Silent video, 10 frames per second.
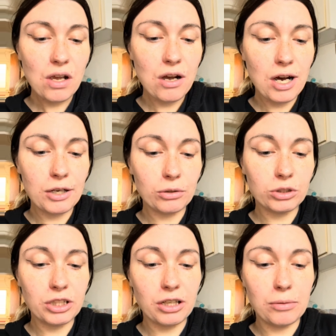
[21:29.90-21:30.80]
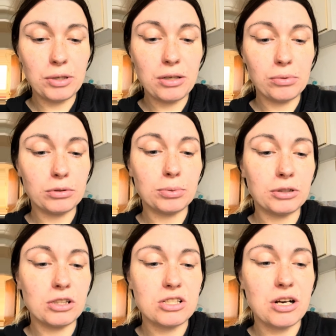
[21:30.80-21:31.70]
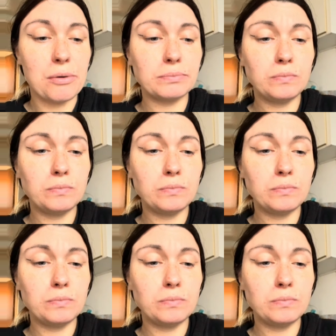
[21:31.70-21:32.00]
I don't think I'd be able to put this down.